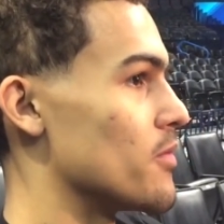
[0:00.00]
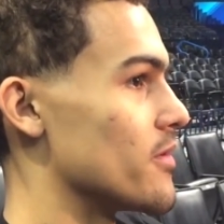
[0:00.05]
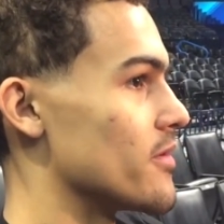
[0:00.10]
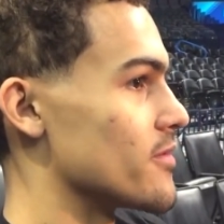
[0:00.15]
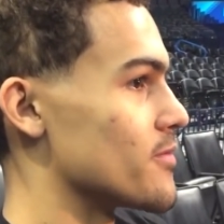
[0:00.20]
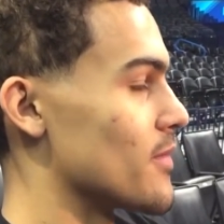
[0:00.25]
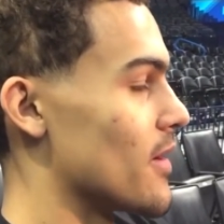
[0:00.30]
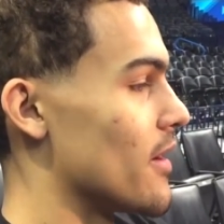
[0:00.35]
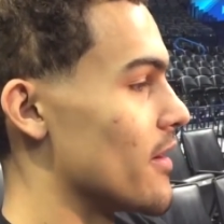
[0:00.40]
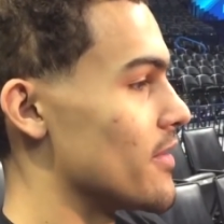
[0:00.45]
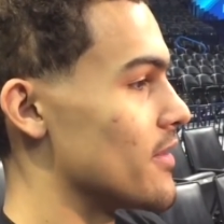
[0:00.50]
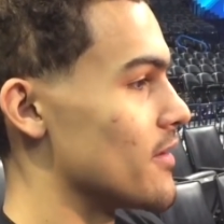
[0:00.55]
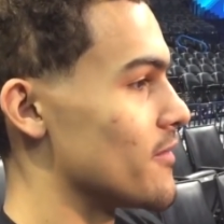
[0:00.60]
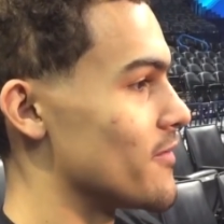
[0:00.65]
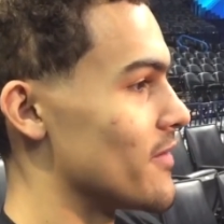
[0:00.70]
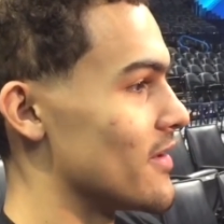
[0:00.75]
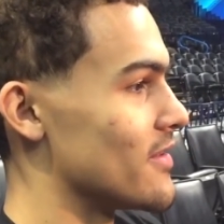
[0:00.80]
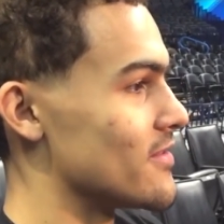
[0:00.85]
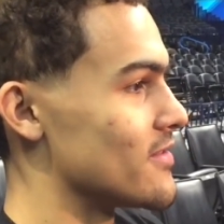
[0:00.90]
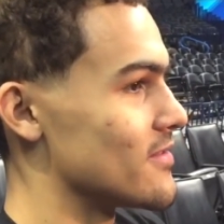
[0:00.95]
put a smile on their
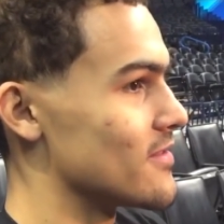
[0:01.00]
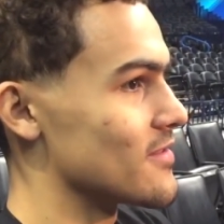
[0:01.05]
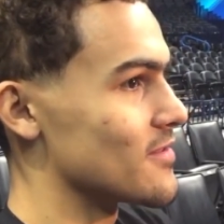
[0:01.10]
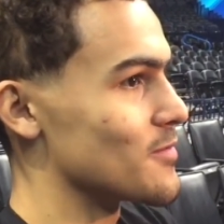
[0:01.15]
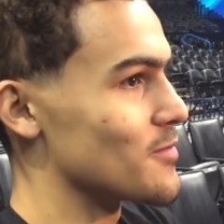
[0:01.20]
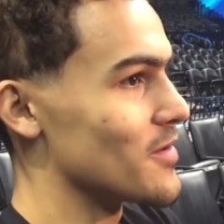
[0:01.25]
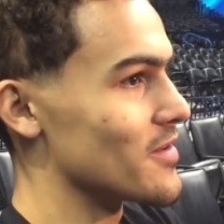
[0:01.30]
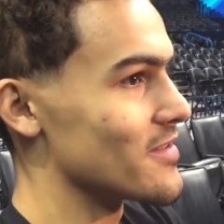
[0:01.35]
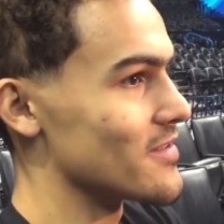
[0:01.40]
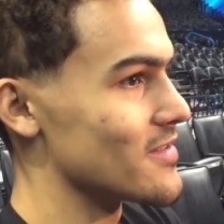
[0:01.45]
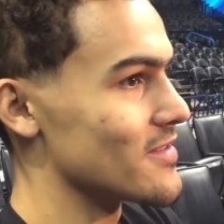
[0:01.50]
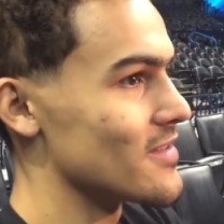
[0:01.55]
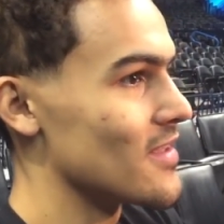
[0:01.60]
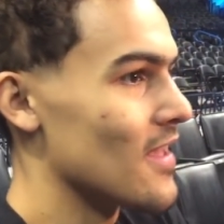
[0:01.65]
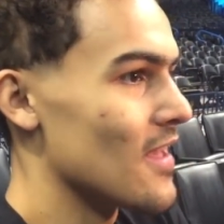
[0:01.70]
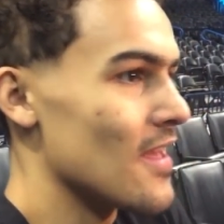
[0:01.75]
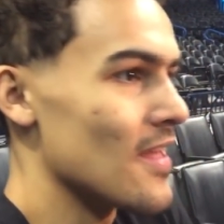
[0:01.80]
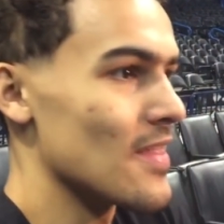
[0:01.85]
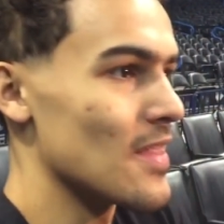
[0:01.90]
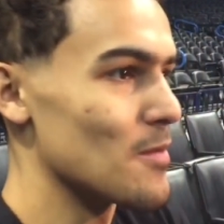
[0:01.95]
faces just as much as
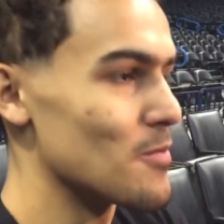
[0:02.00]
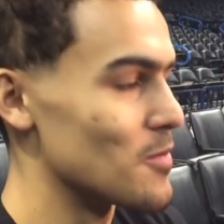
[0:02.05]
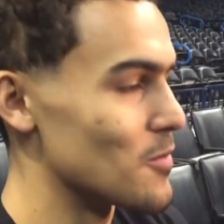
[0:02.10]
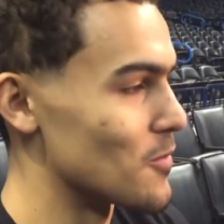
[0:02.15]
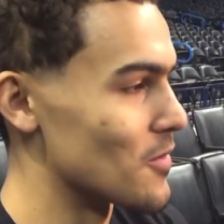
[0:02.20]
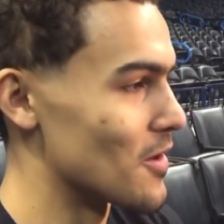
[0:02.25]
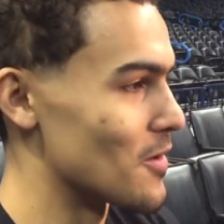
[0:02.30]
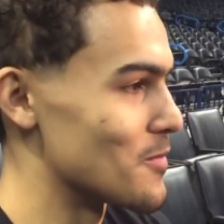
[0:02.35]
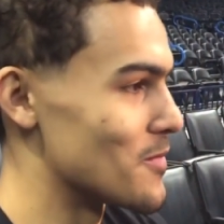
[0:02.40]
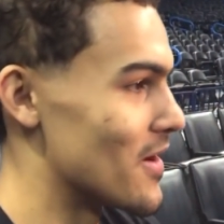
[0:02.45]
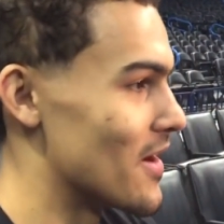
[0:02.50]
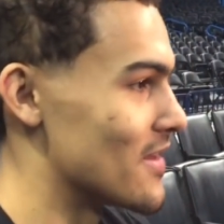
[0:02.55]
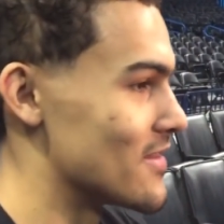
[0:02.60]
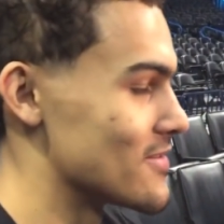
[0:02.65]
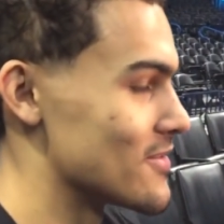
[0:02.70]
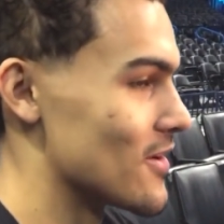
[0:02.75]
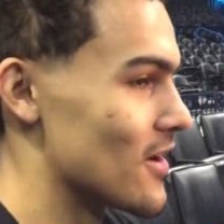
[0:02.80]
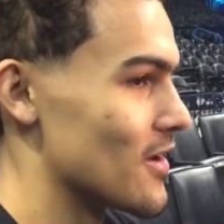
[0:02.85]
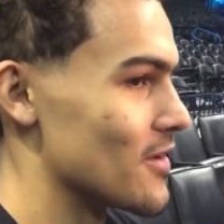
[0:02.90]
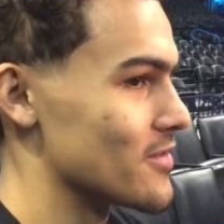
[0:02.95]
they put one on mine.
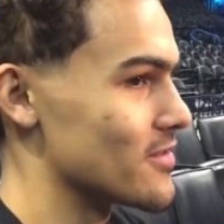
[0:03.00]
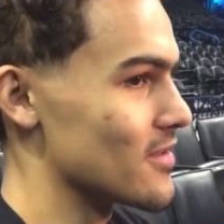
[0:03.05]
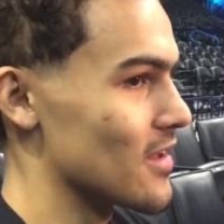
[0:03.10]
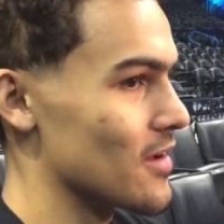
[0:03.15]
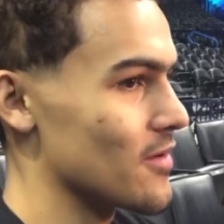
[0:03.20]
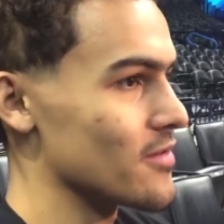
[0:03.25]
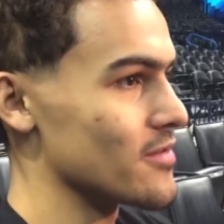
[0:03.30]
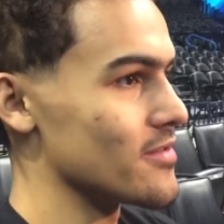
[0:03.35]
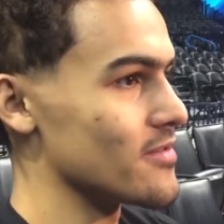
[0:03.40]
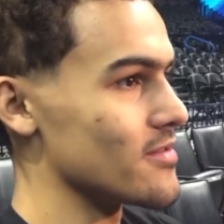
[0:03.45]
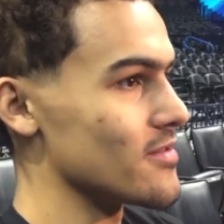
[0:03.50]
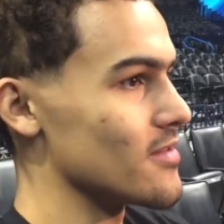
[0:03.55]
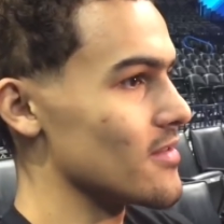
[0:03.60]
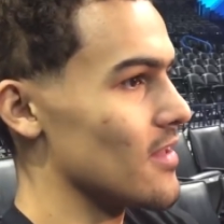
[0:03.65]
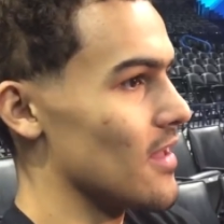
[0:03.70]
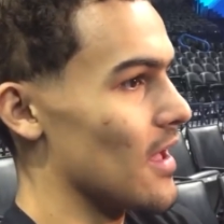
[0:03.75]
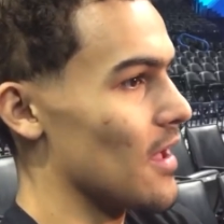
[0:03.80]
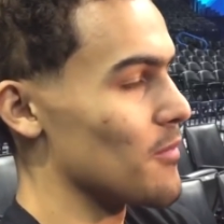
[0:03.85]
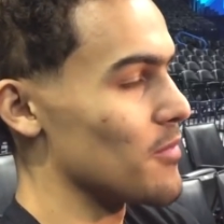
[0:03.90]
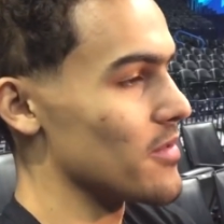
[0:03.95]
So I was
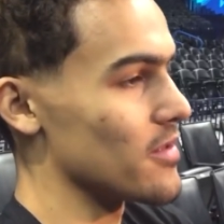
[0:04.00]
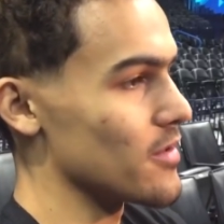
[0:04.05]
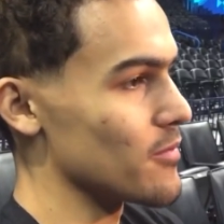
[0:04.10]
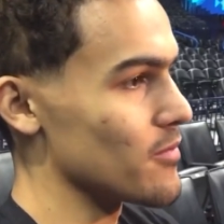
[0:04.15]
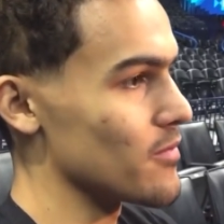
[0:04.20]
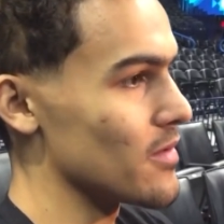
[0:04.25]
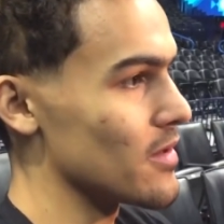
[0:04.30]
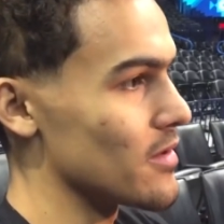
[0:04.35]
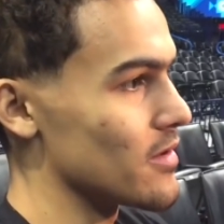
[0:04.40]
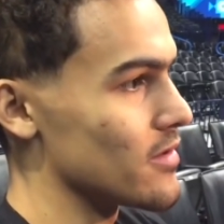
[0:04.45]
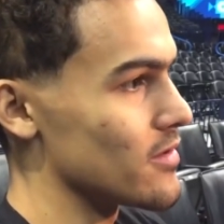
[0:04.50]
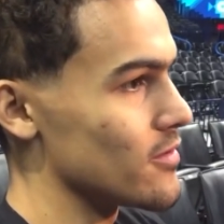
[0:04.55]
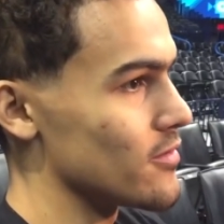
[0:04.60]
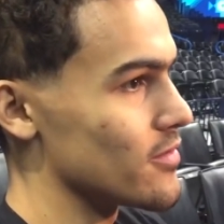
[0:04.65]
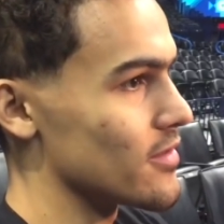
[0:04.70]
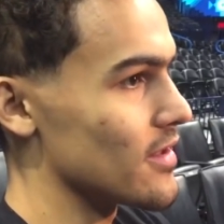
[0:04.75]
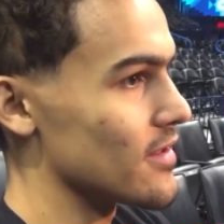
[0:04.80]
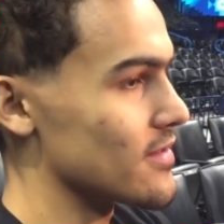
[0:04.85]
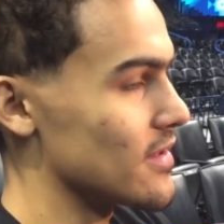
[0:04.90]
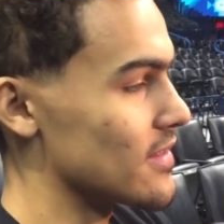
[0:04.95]
happy to be able to do
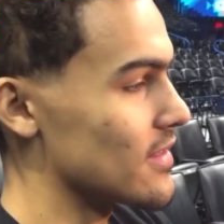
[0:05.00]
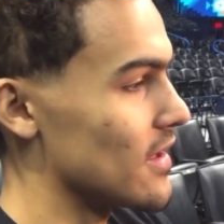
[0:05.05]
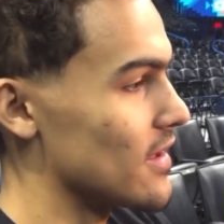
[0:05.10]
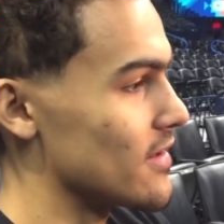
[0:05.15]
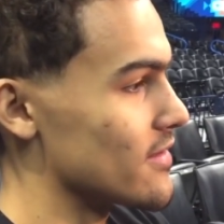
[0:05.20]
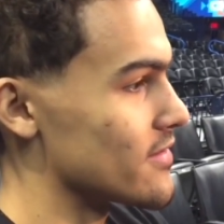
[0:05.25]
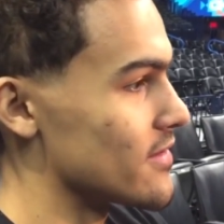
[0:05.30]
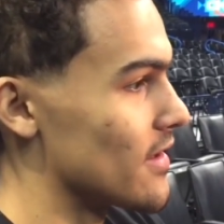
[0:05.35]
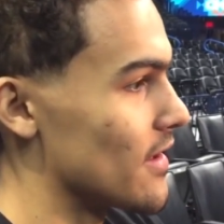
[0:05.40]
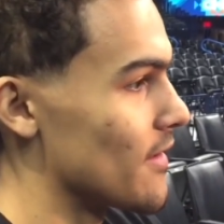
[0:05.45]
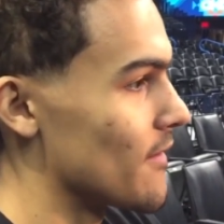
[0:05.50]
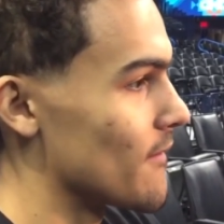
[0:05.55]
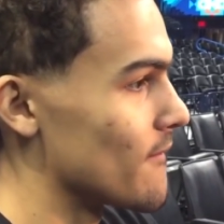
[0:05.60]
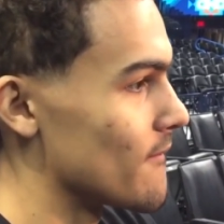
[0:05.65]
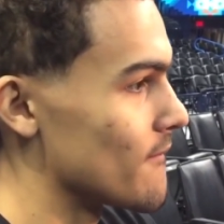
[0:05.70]
things like that yesterday.